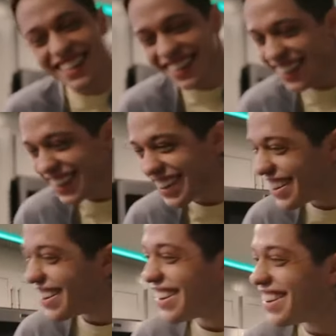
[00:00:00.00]
he
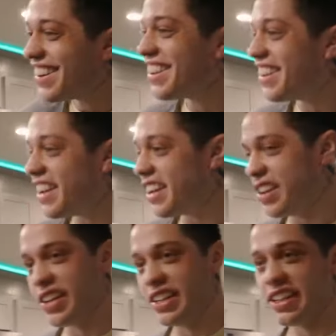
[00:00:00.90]
fully moved out of his
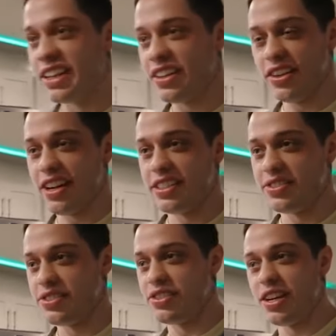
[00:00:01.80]
mom's basement, he
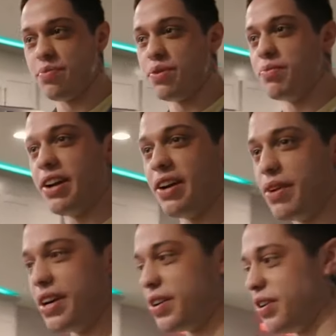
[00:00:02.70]
remained close to
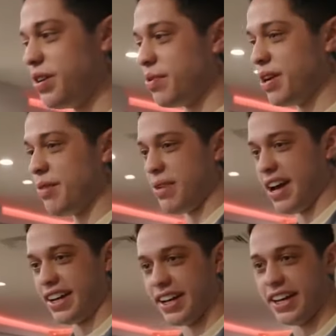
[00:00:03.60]
home with the
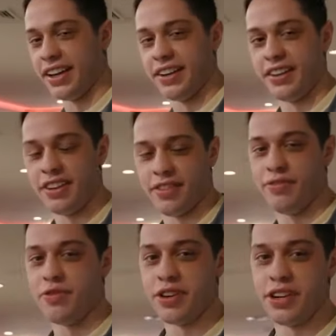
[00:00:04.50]
purchase of a luxury
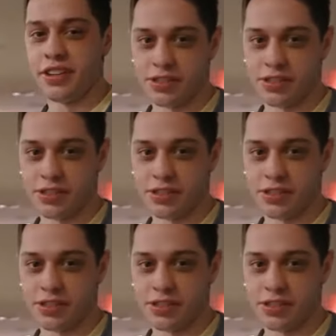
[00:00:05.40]
apartment